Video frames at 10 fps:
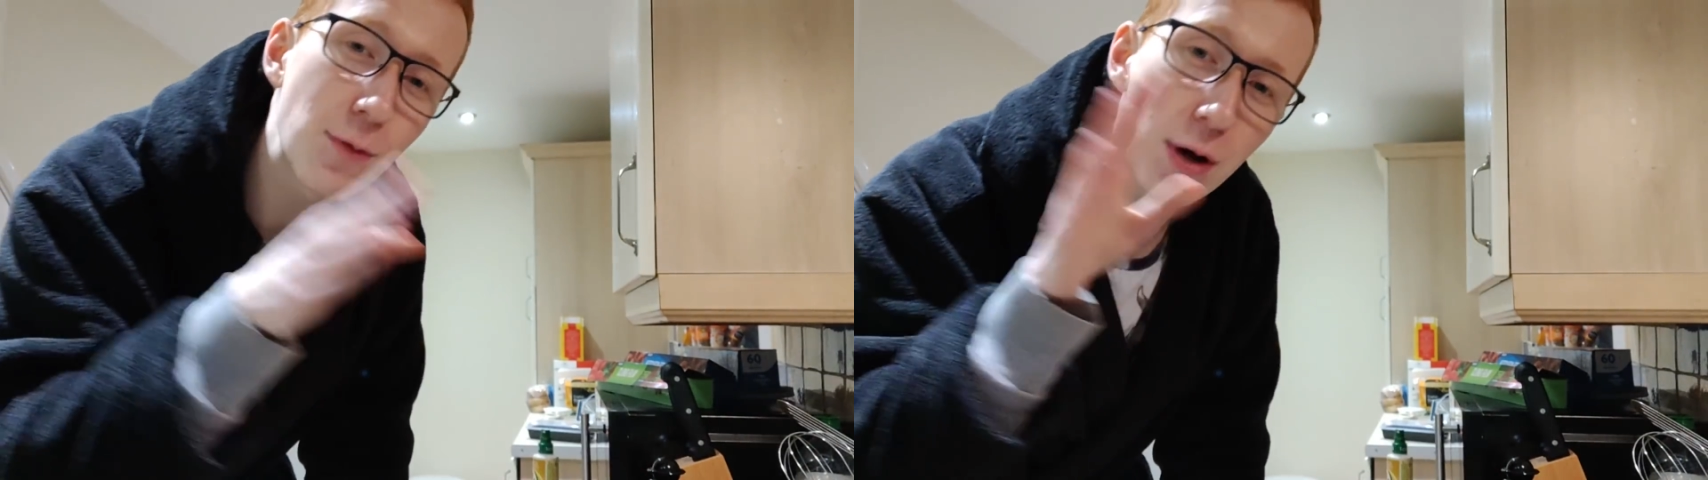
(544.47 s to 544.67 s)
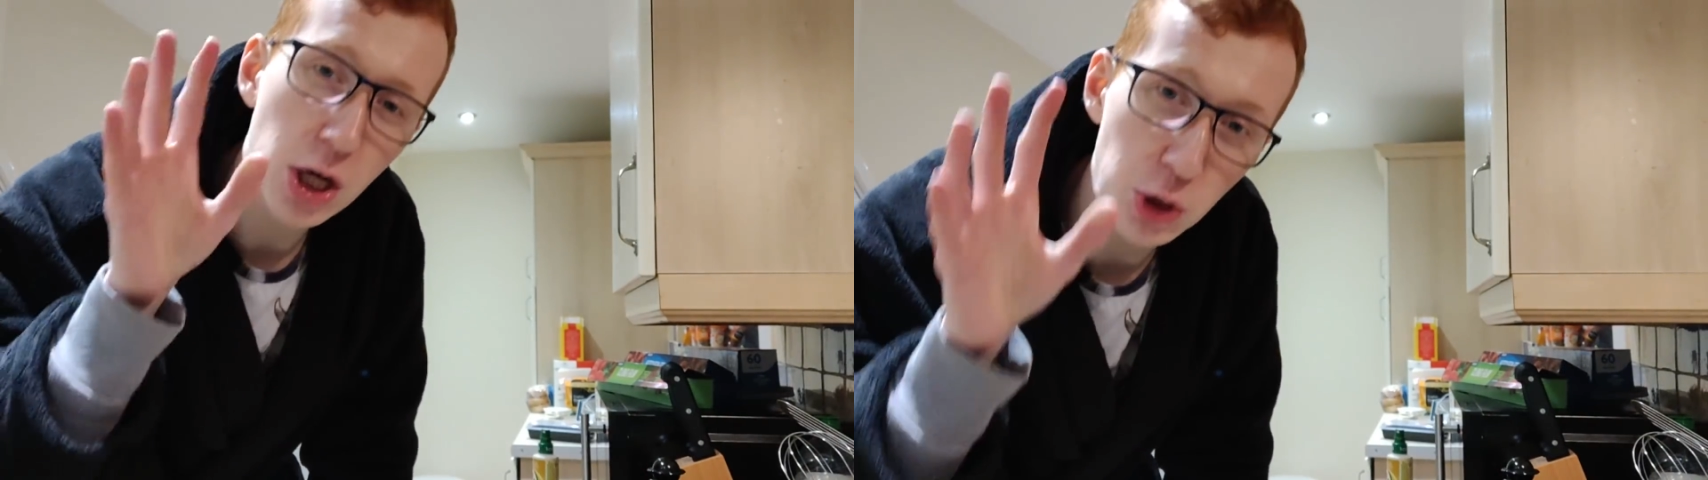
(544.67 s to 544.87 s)

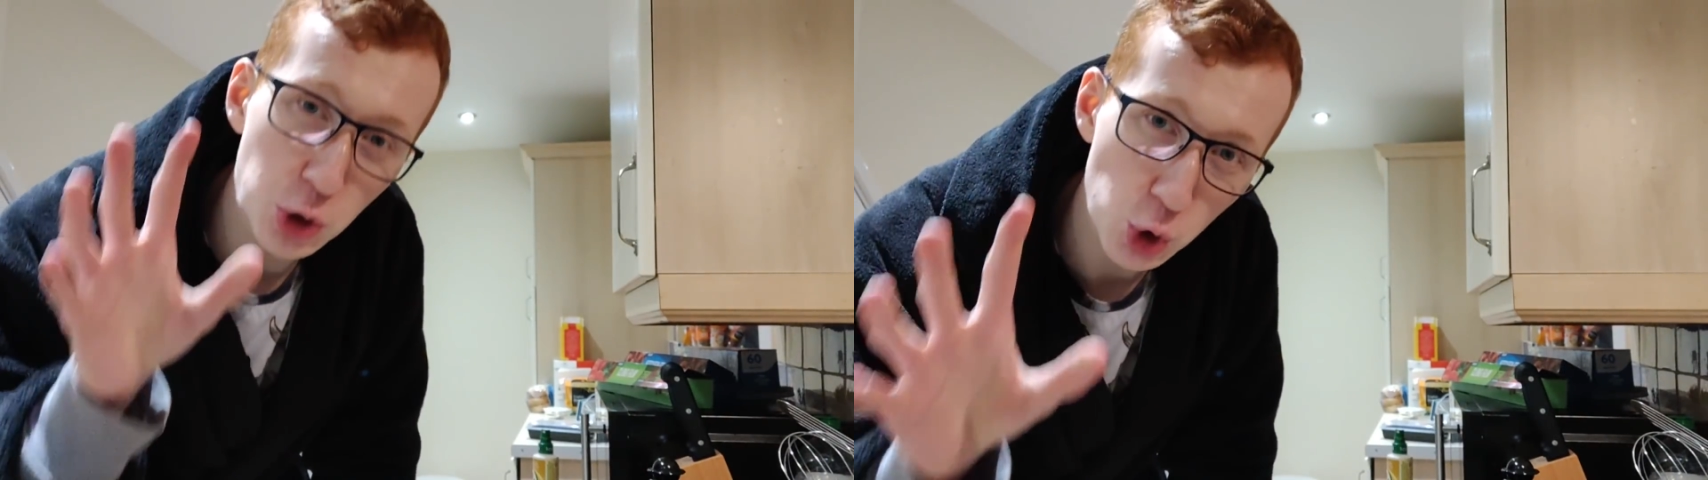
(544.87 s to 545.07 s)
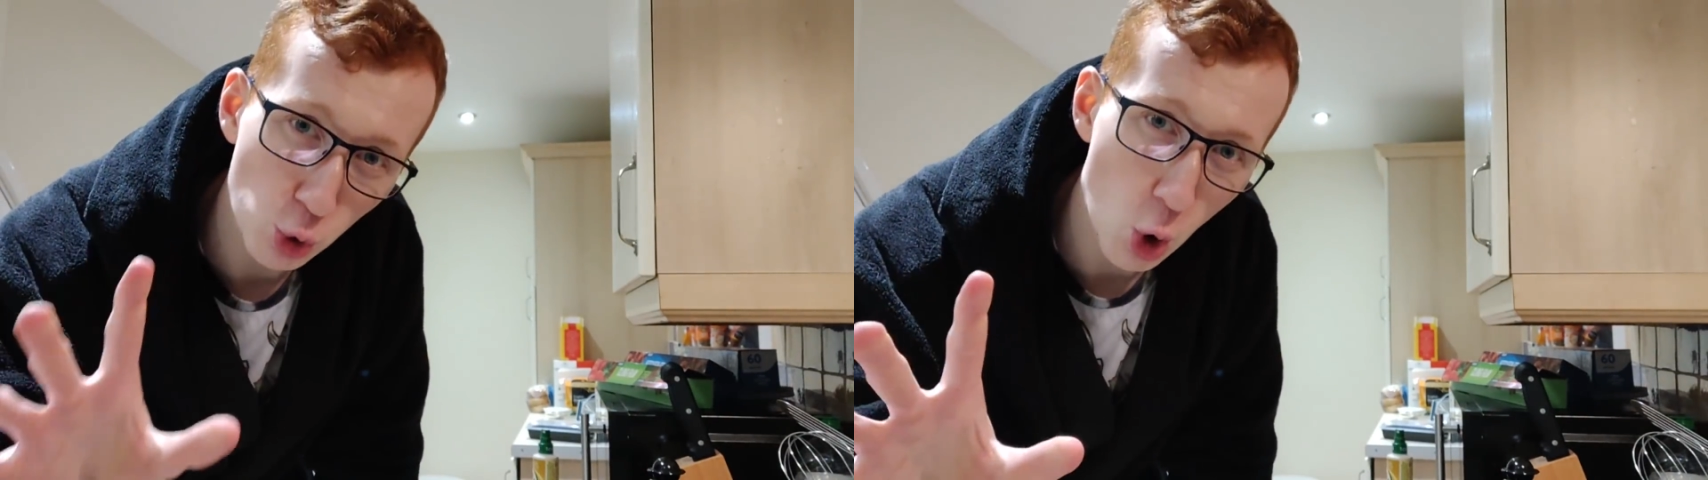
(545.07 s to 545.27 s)

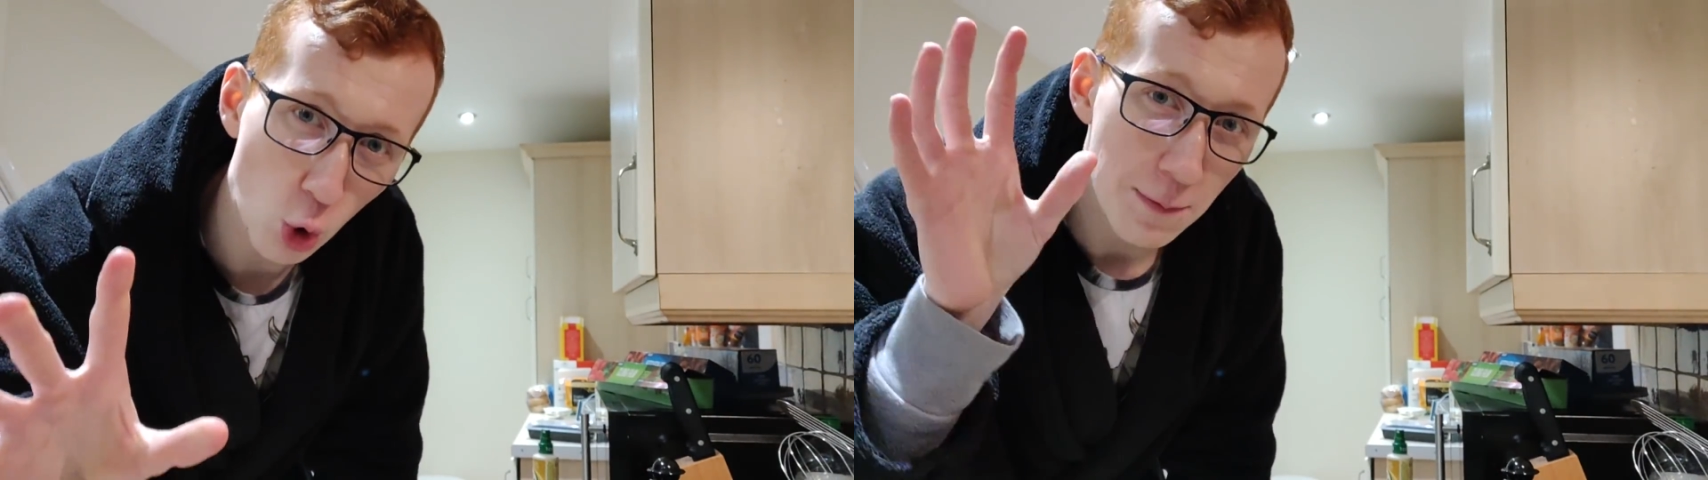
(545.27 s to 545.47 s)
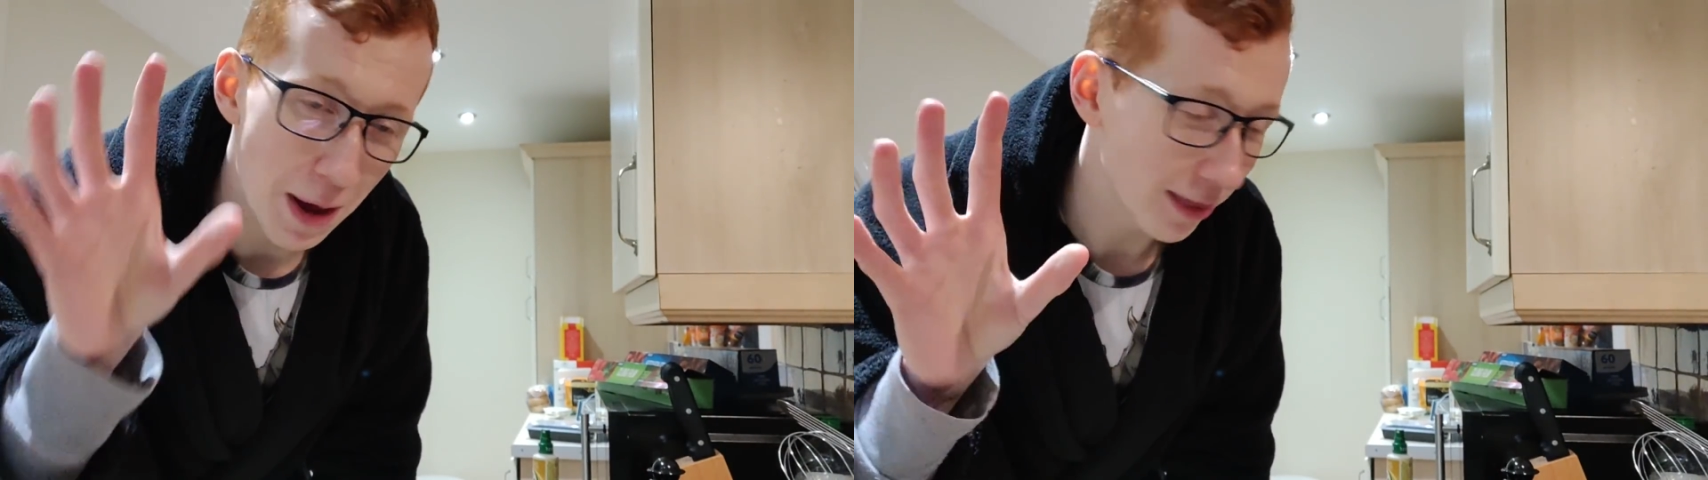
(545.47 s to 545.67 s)
control
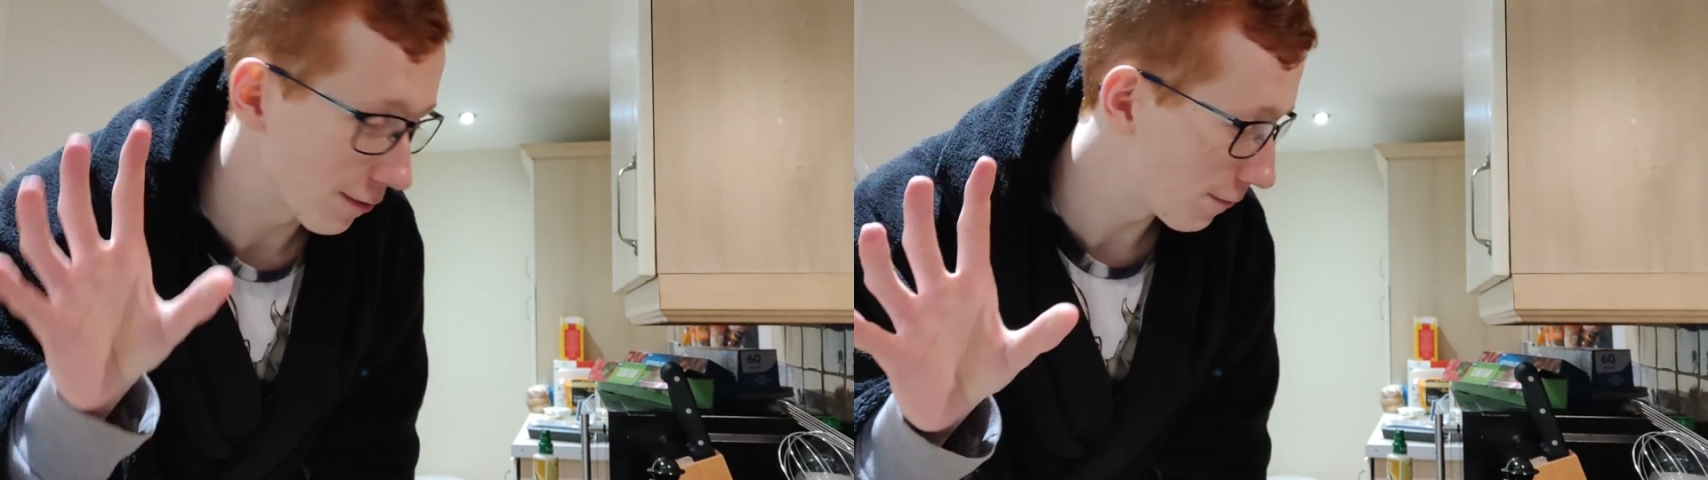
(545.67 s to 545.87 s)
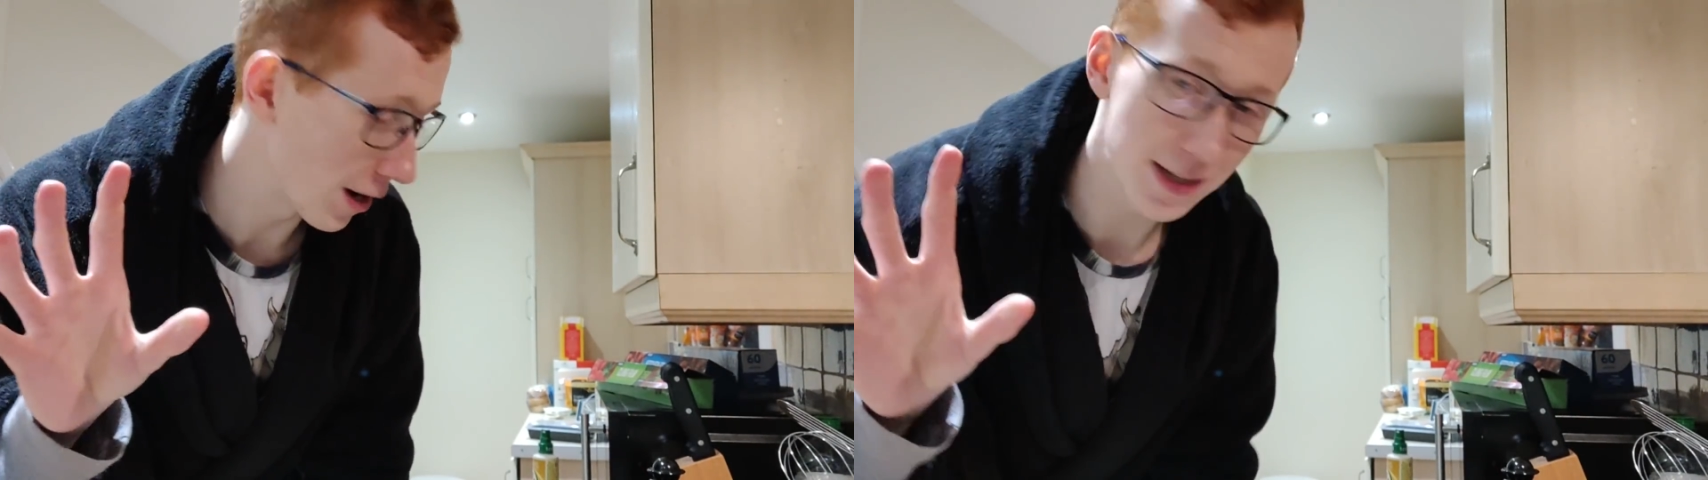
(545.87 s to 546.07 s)
method first.